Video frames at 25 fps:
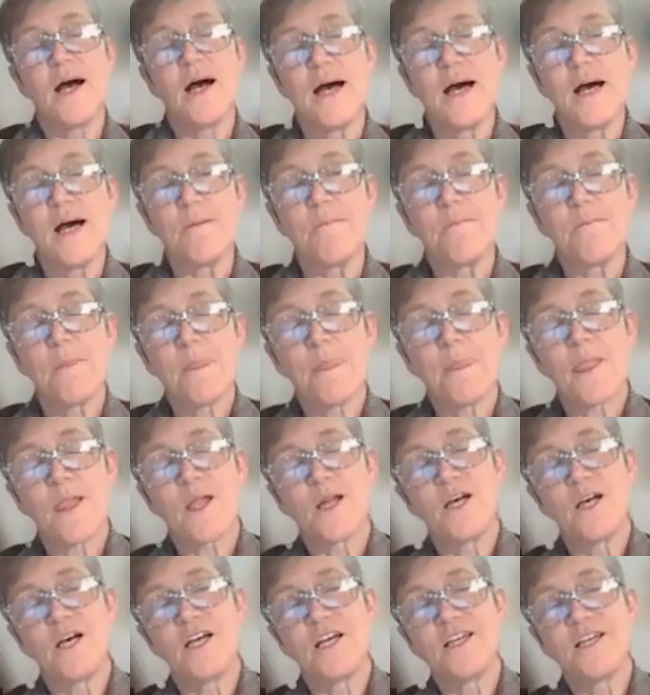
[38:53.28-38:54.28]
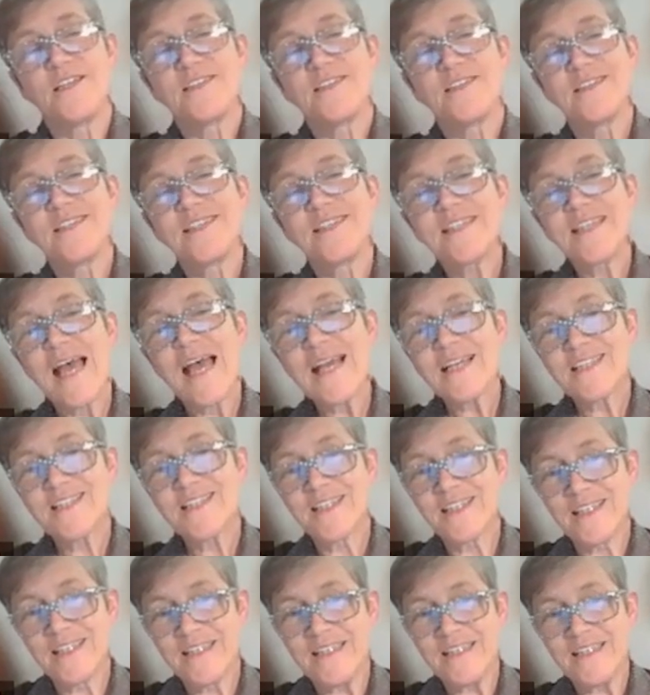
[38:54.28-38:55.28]
Um,
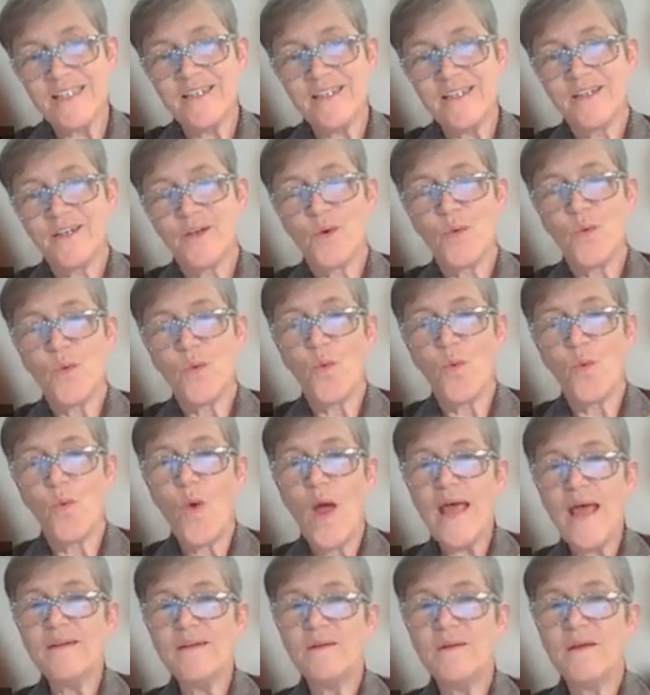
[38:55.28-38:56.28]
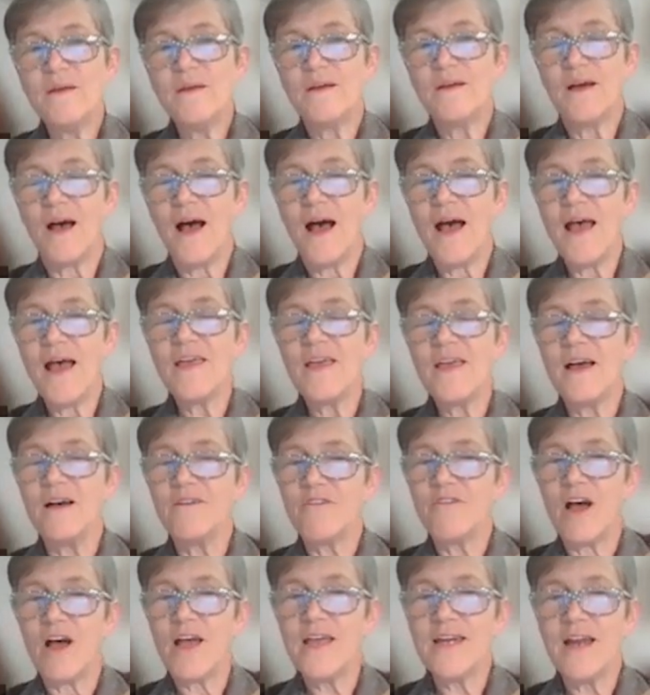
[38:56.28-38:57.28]
syntactically, when I, uh,
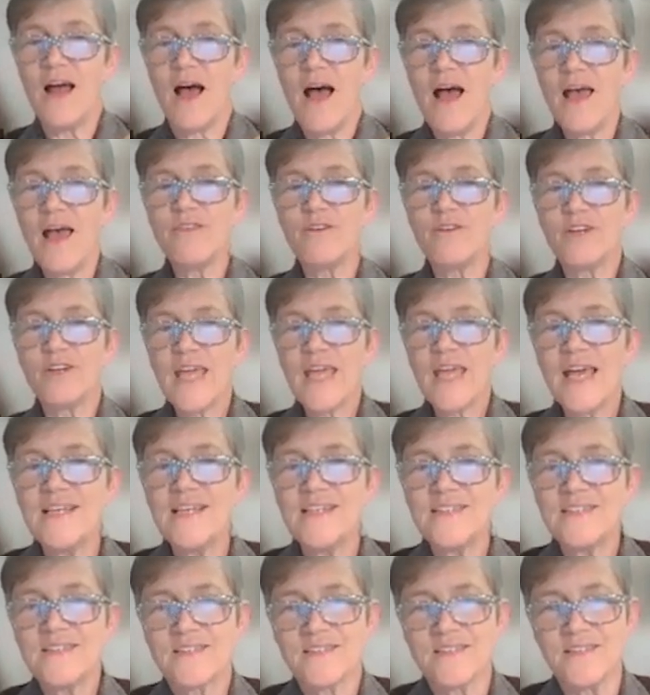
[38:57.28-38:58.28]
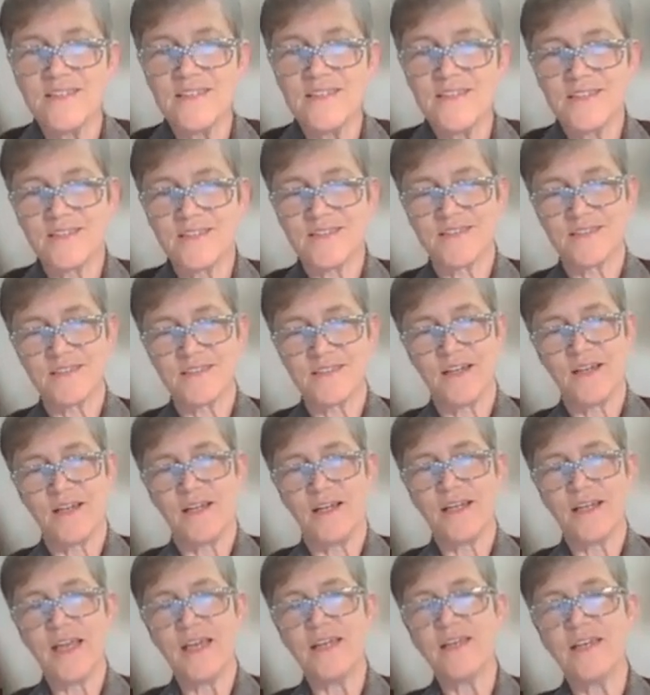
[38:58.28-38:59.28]
in either case, and this is uh,
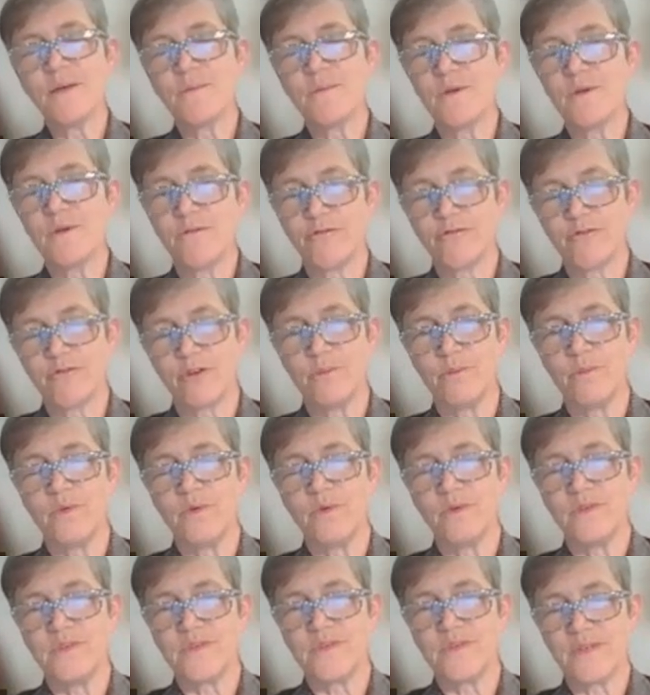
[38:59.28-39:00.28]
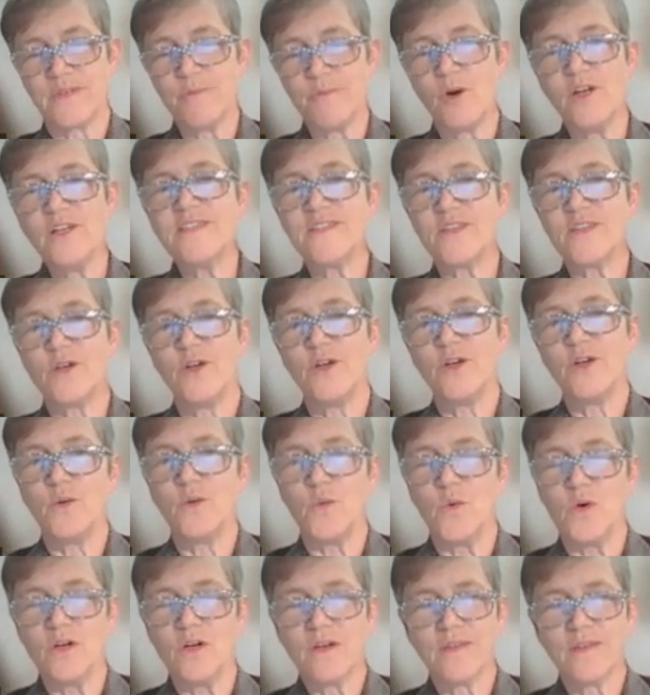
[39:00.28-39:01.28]
again coming from Zamparelli's earlier
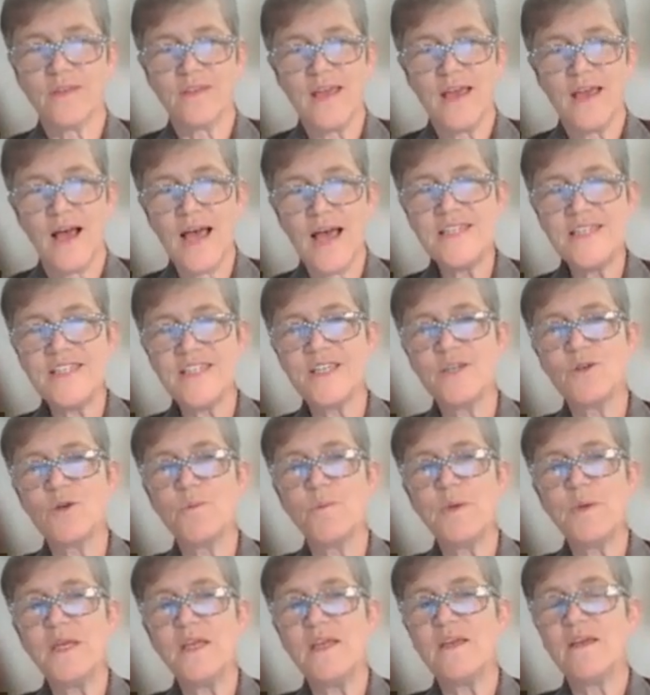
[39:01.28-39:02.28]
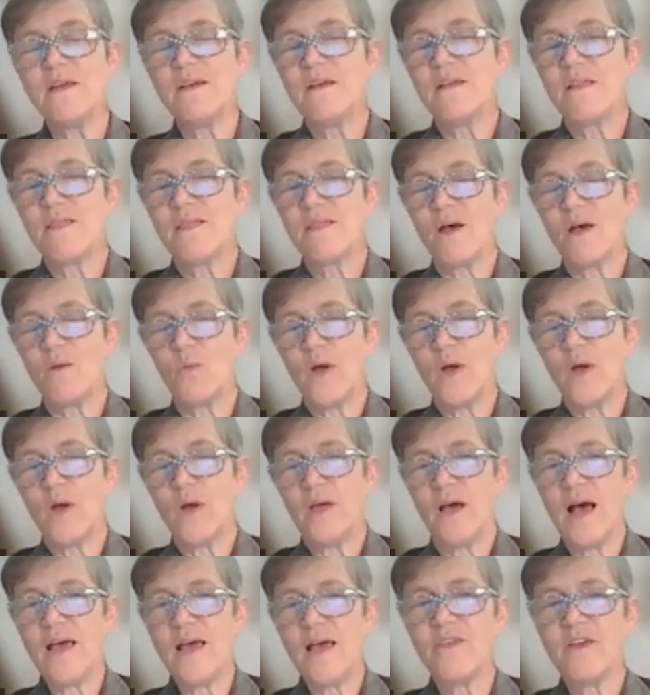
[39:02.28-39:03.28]
work, the idea would be that when
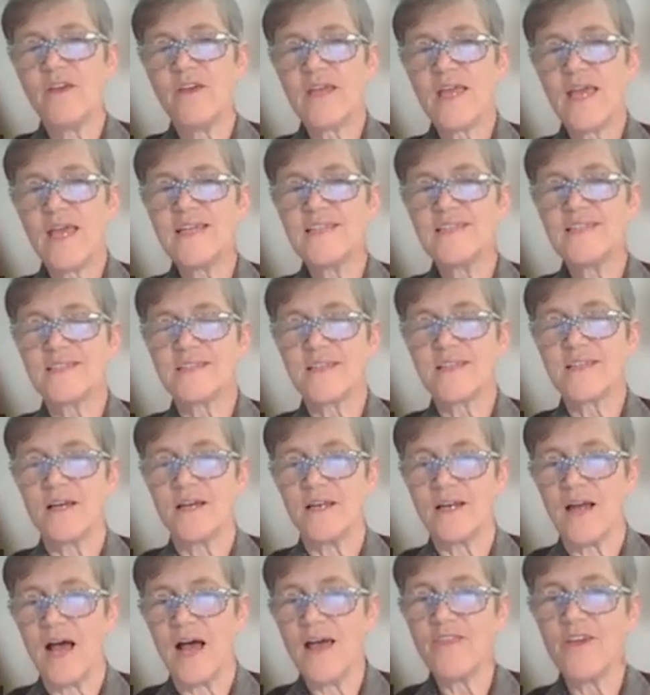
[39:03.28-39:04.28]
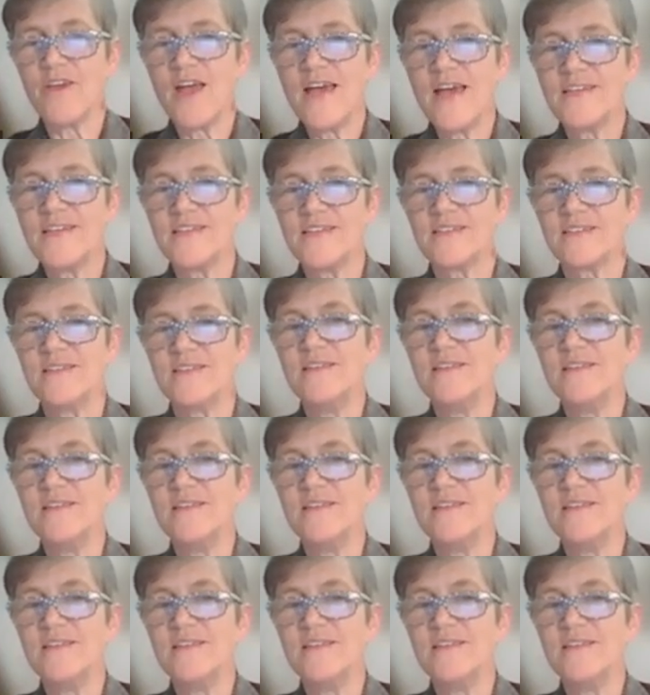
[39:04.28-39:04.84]
either case, either head is